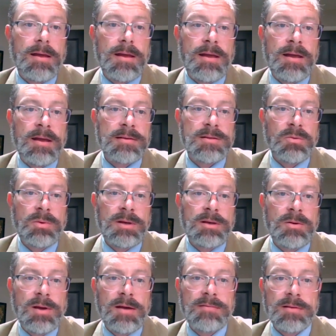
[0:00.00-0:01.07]
And so we
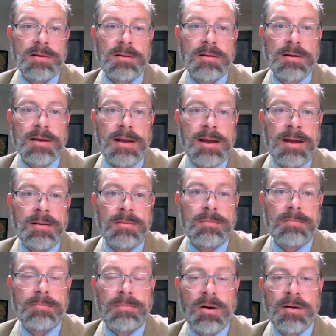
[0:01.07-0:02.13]
do have to look at
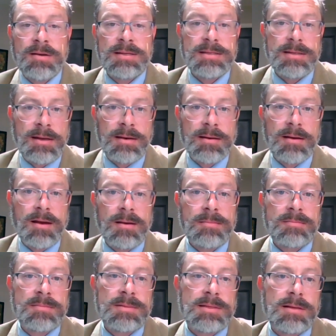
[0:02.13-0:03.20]
parties'
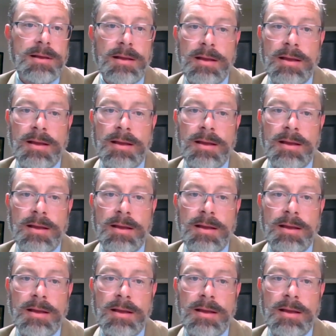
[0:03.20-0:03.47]
incomes